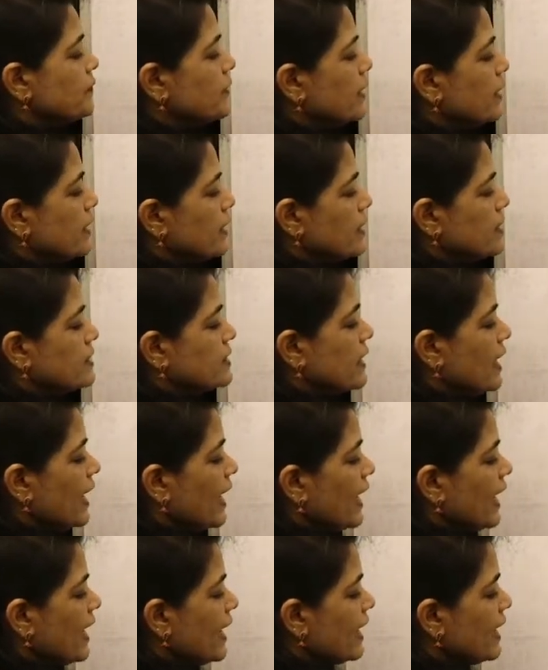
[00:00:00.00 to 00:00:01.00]
that is
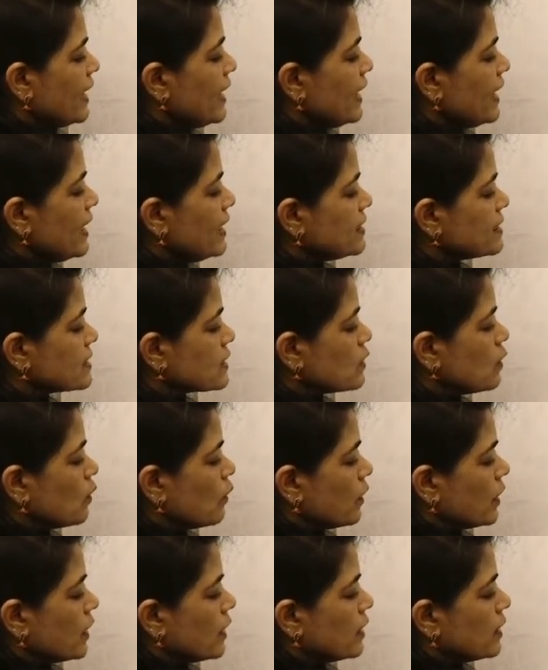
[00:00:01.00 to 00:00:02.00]
AD
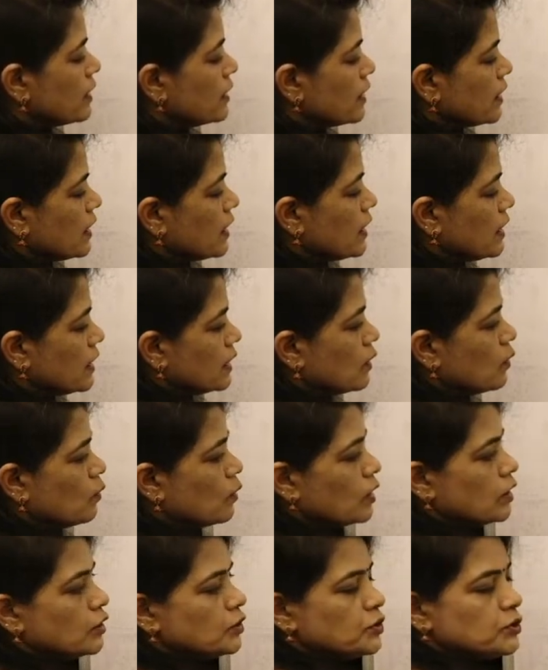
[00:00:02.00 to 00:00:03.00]
square
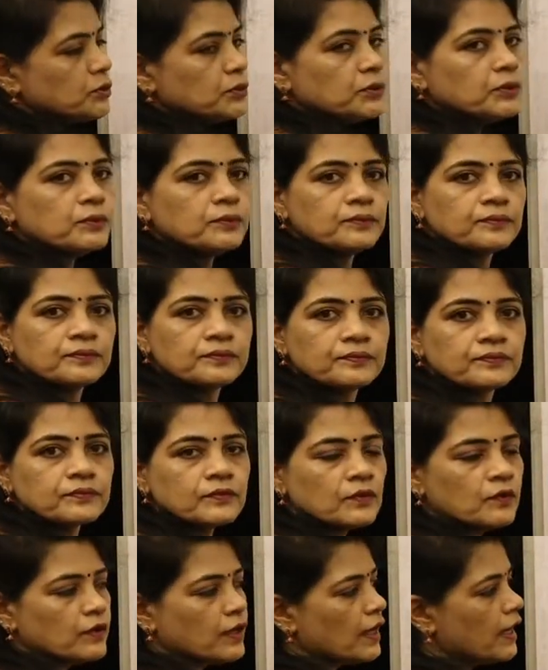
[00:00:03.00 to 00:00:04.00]
equal to,
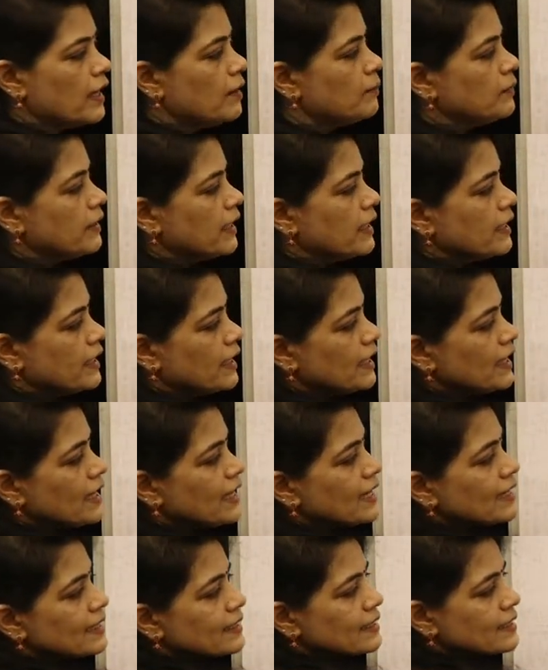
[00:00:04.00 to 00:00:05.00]
okay, I am taking
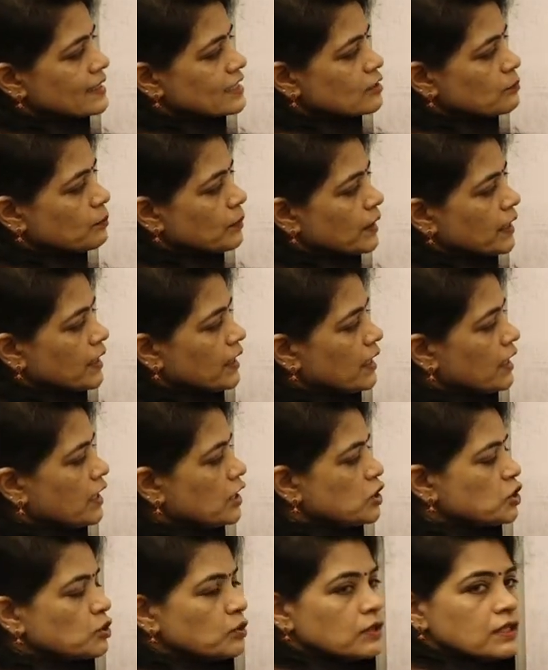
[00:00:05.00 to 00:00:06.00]
this
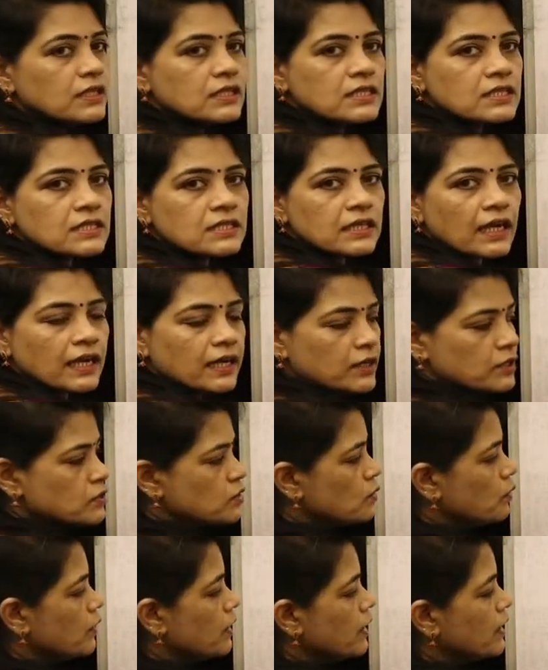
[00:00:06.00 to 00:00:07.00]
BD to this side.
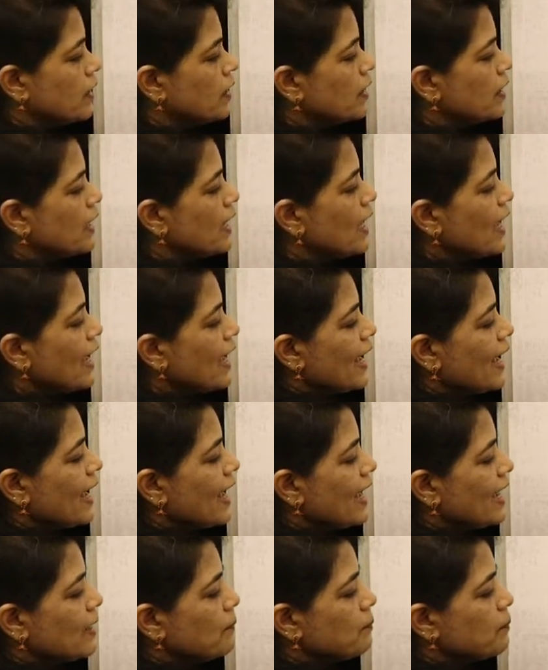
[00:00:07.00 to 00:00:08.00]
So here
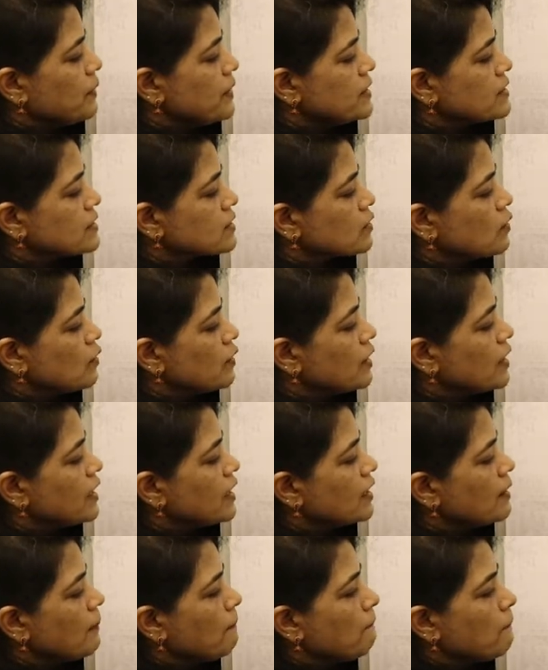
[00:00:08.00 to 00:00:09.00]
AB
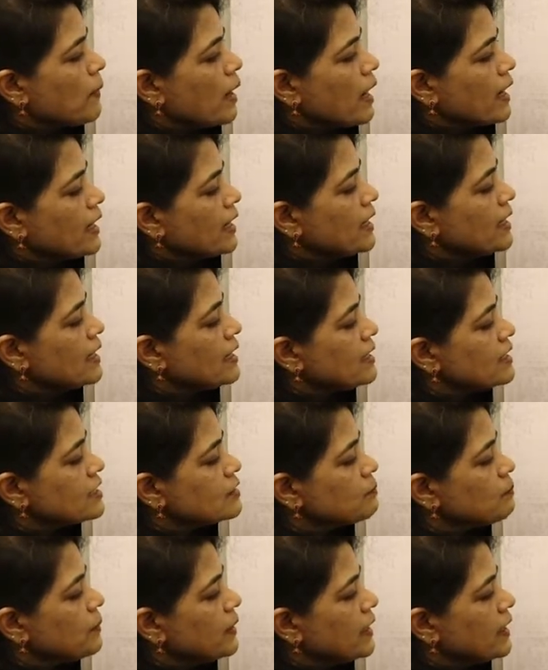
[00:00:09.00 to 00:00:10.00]
square minus
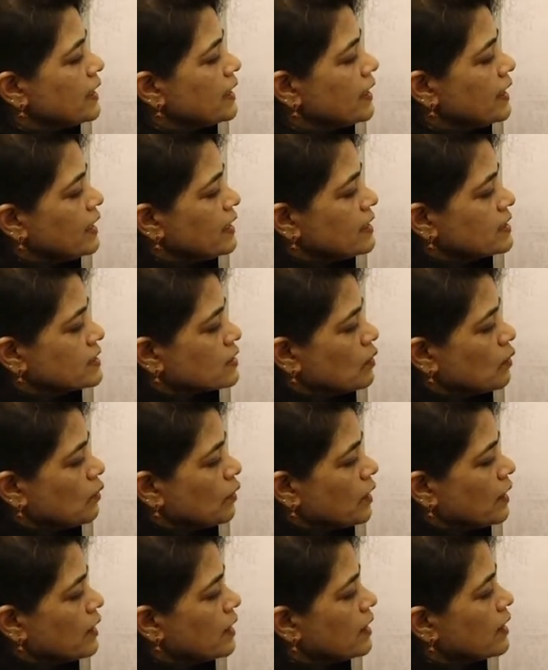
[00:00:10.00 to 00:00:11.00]
BD
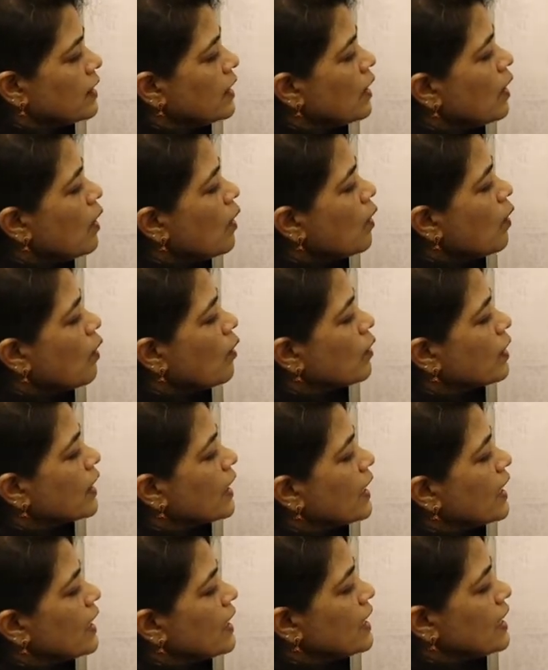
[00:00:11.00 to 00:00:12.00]
square,
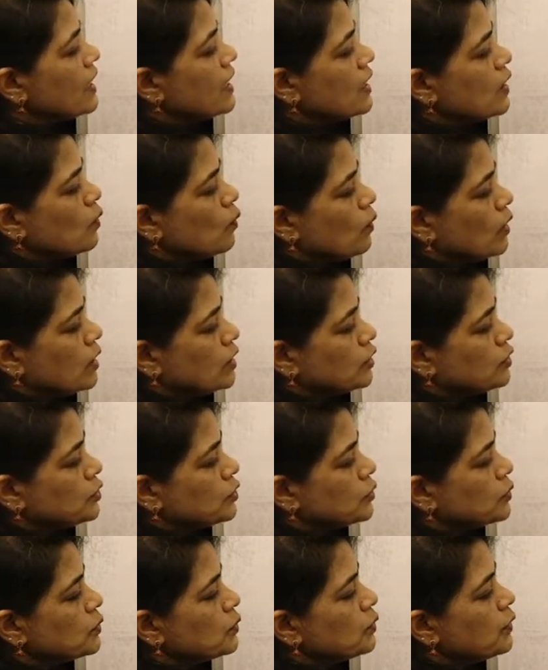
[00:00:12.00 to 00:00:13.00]
okay, equal
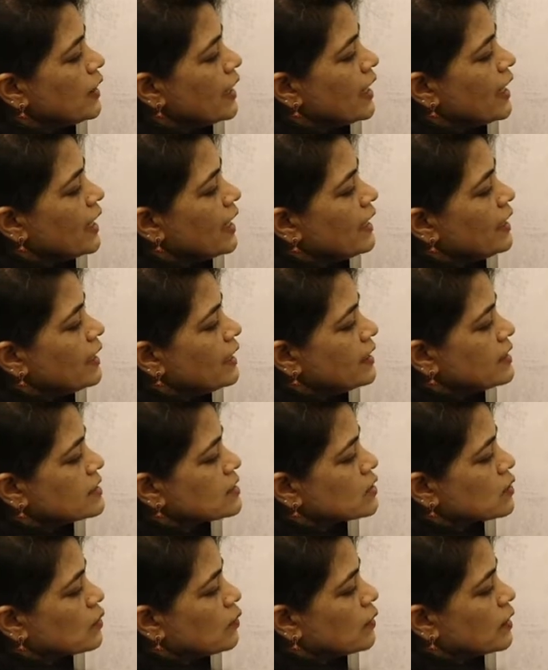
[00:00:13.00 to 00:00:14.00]
to AD
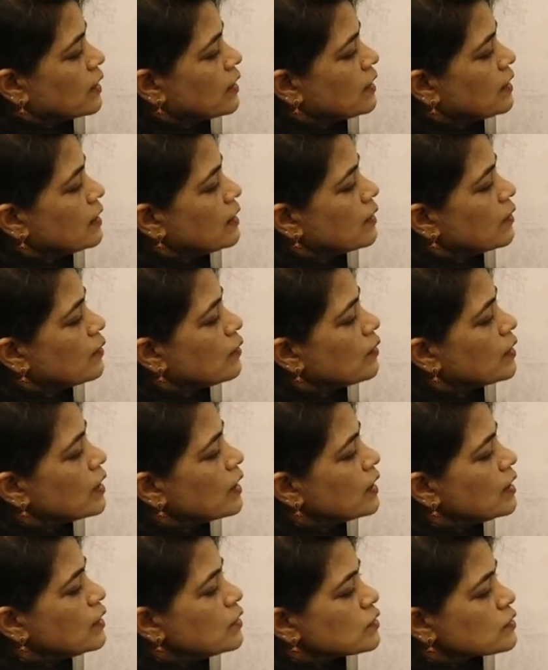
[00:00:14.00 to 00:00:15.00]
square.
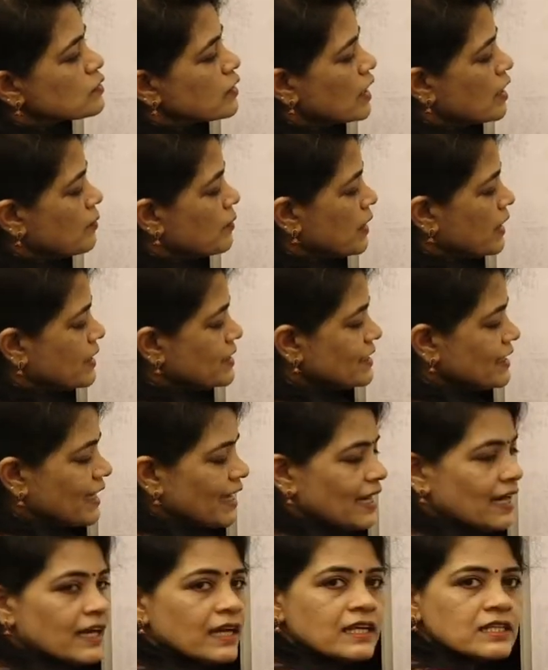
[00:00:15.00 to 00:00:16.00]
Okay, so I am writing
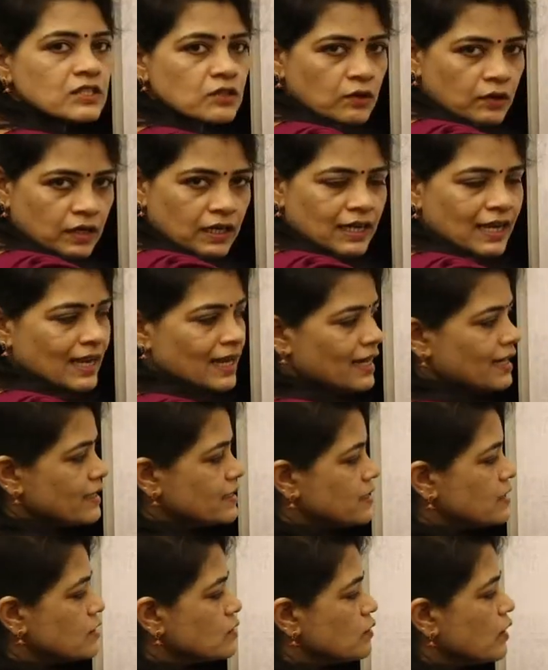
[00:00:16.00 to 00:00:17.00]
AD square in
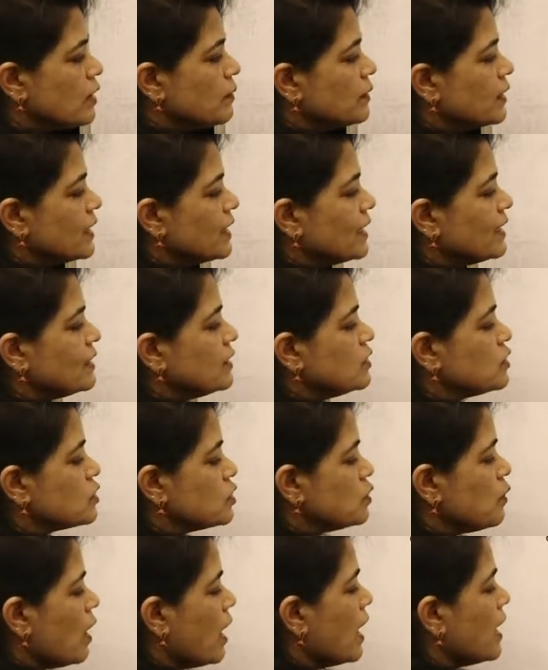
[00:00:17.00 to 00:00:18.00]
LHS, so I am taking this
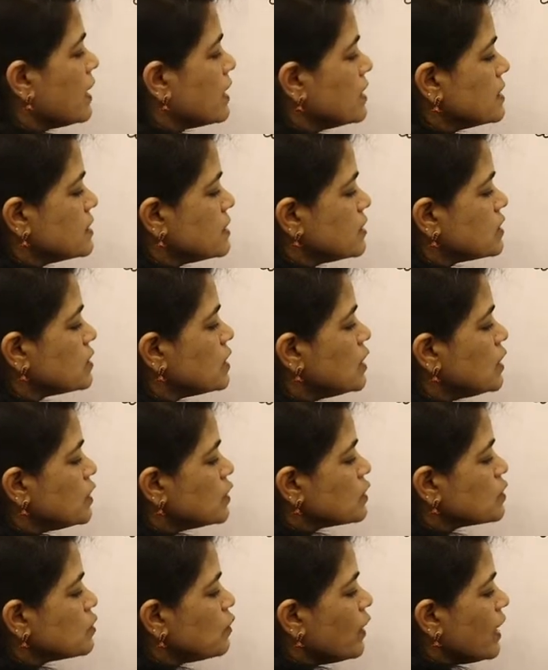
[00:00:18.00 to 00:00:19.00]
to RHS.
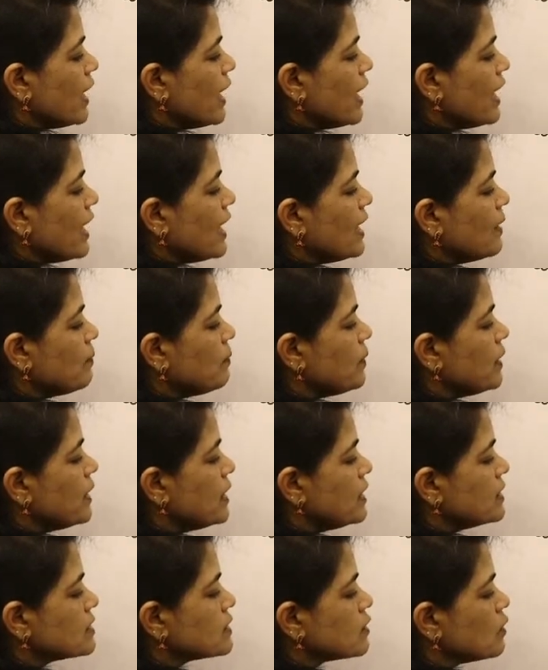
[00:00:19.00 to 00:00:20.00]
So
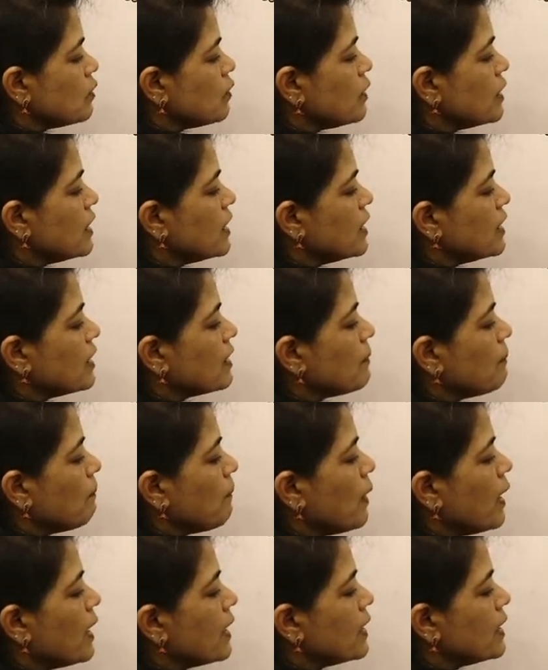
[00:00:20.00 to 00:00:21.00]
AB square
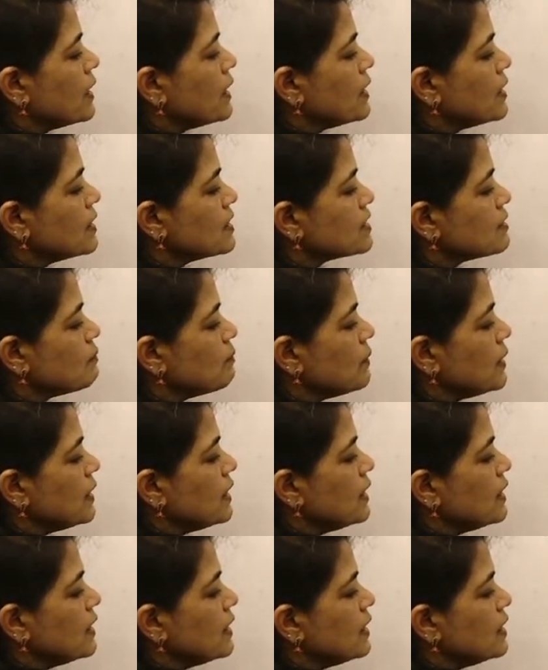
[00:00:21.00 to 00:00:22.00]
minus
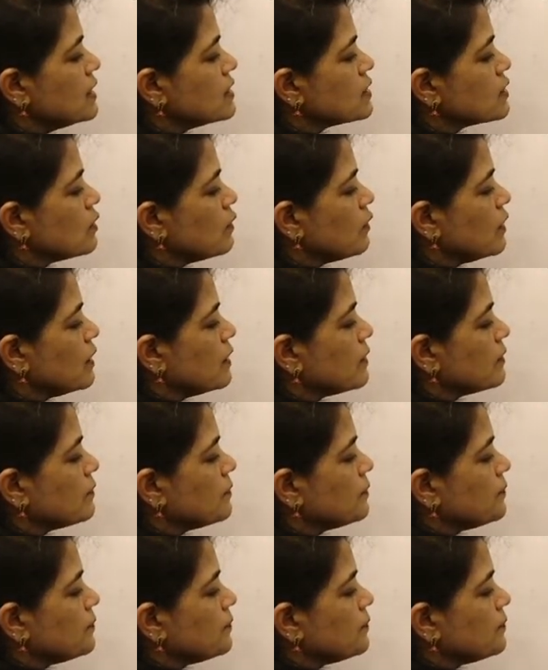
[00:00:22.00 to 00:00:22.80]
BD square.